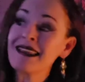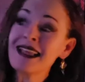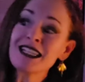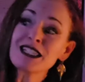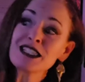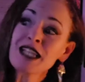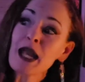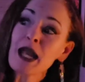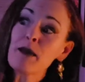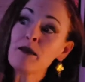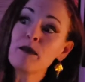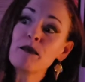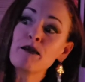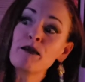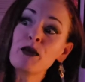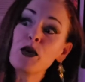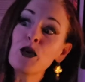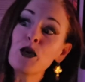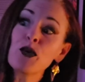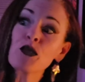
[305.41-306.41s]
They just had a
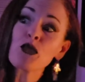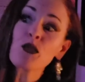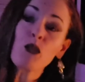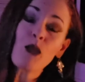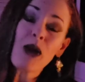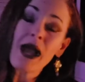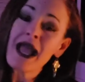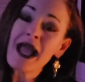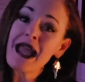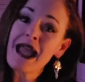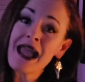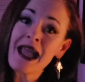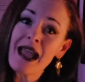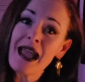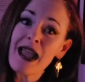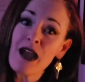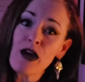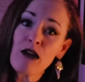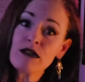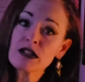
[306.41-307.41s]
booth
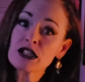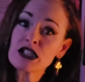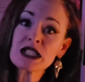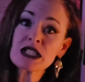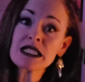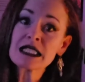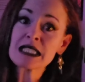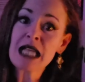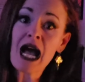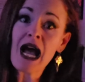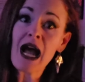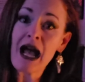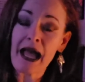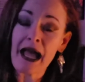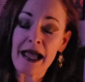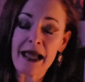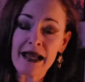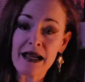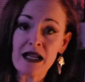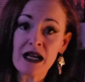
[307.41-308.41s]
way over to the
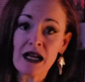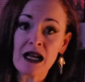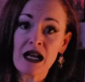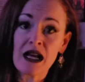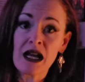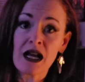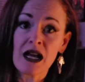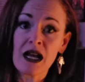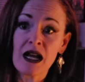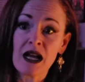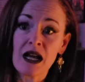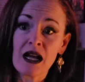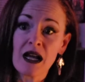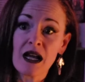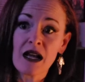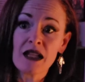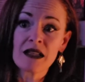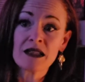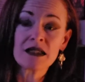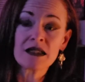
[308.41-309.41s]
side
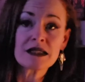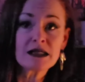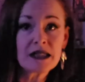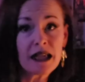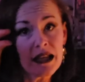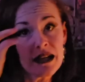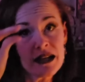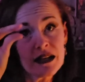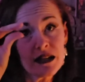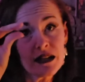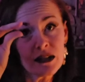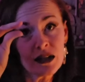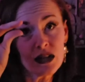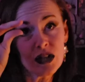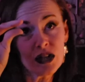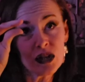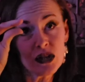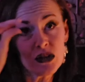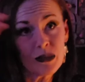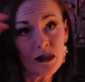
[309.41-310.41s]
that said,
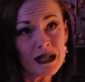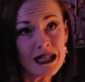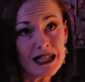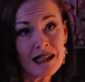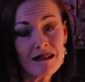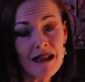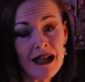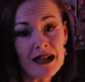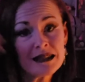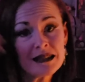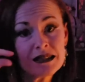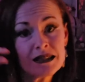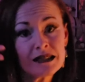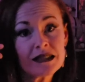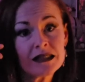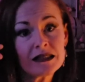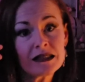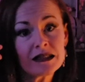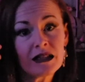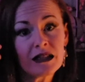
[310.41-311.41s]
3D
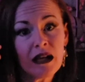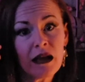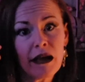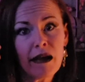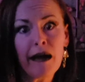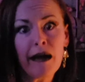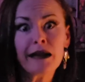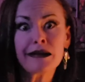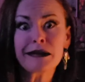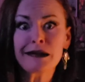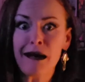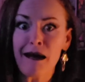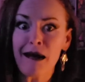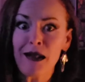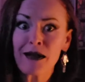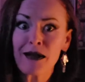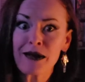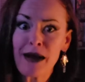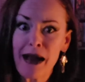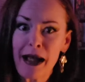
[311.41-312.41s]
glasses, a
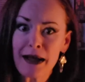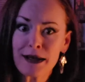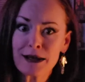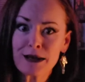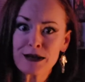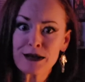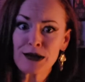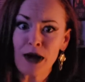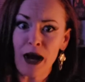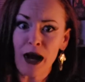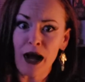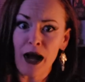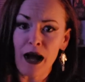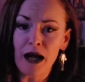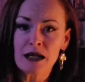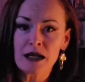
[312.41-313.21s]
dollar extra.